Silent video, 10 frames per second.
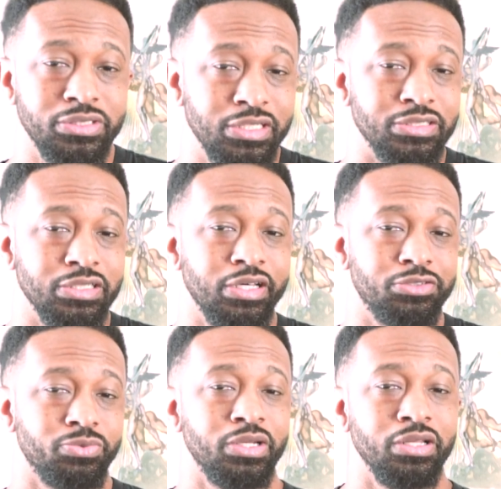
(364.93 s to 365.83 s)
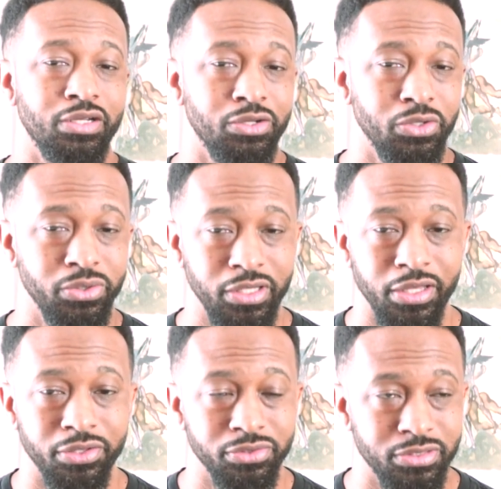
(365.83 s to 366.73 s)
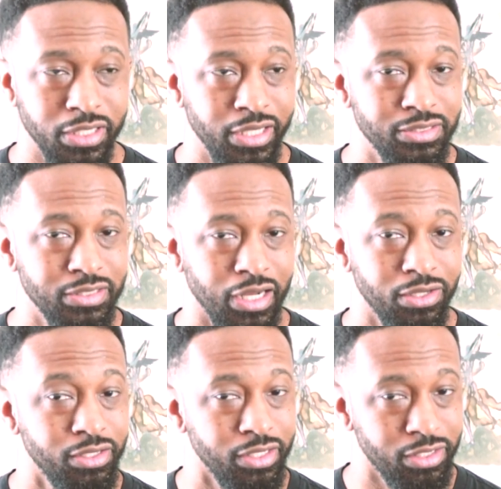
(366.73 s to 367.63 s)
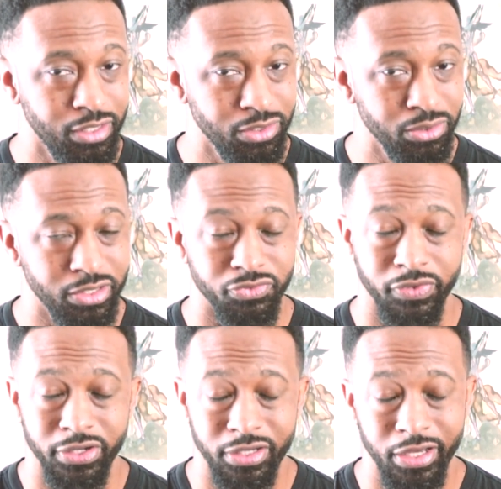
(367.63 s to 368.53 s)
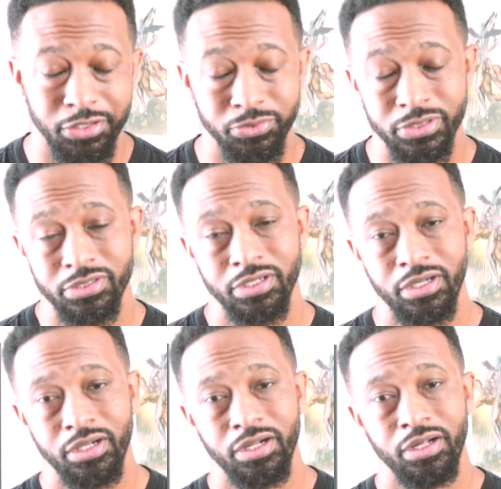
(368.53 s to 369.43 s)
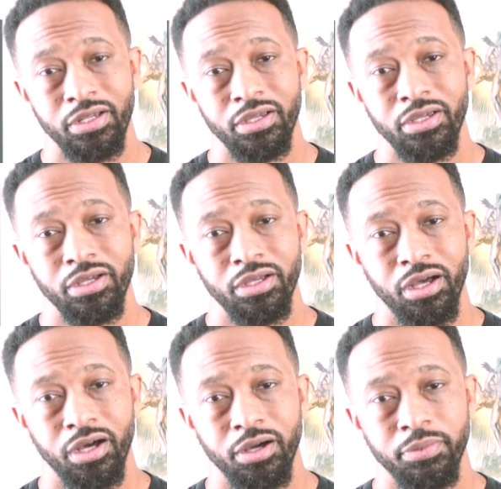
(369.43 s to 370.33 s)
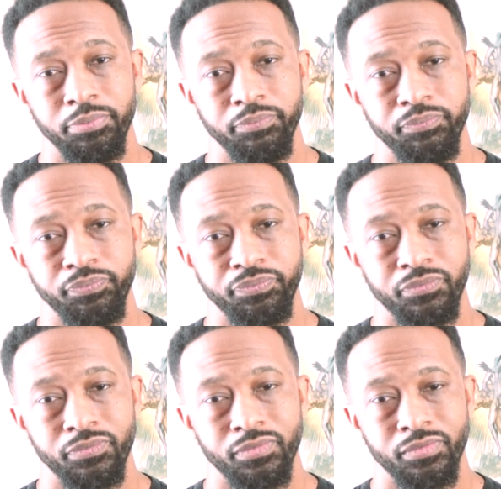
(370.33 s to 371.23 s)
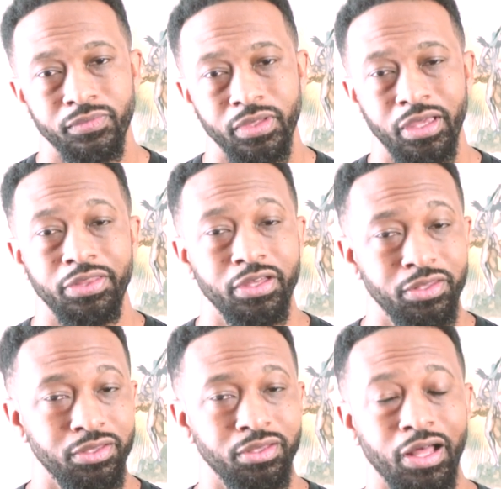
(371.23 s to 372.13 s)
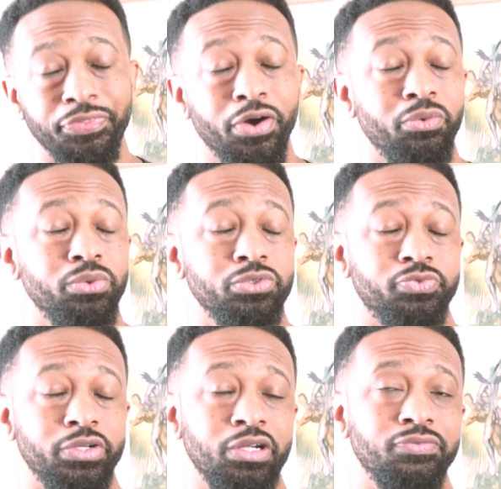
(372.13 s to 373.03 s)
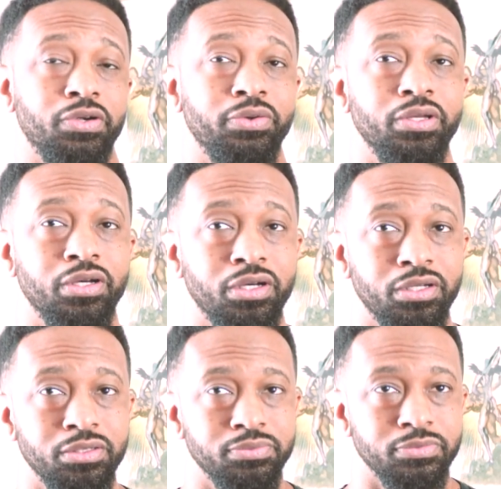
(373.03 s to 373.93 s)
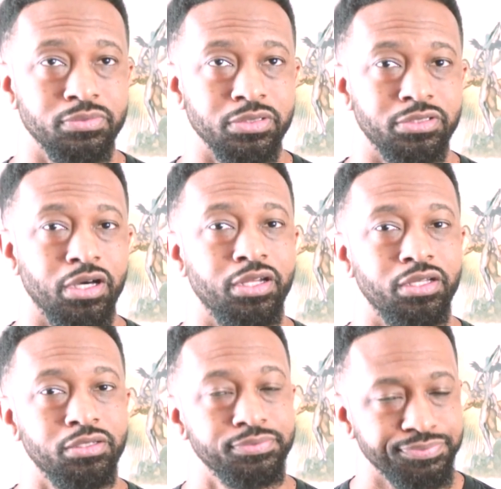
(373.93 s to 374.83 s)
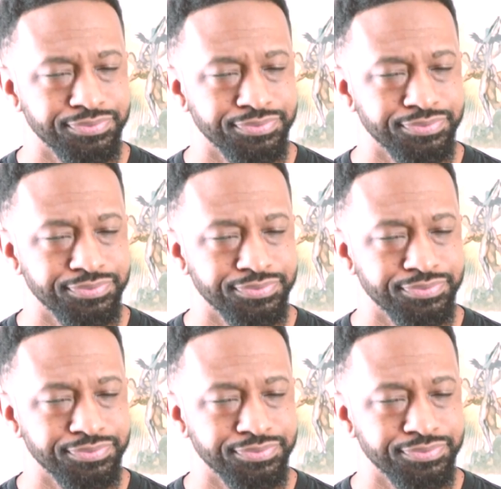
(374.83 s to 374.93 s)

again, she lets her in to let her know, yeah, there's a chance that I could get killed. It's very dangerous. And then I thought what was very, very stunning,